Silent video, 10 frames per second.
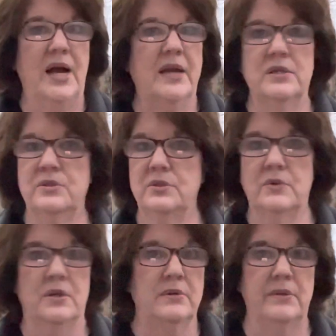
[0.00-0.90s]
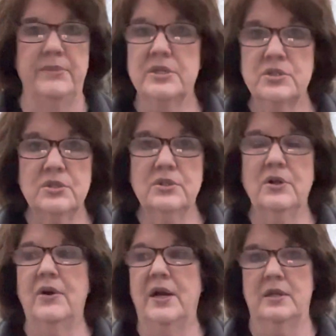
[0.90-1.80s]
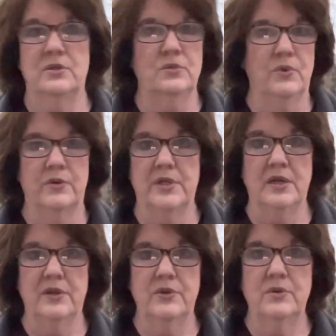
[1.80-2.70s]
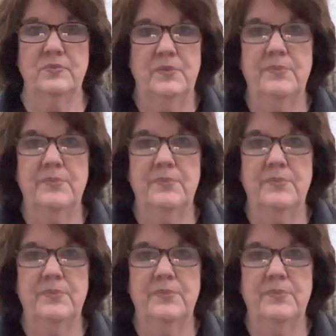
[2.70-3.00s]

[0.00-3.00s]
I could do a, a, mixture or I could do one or the other,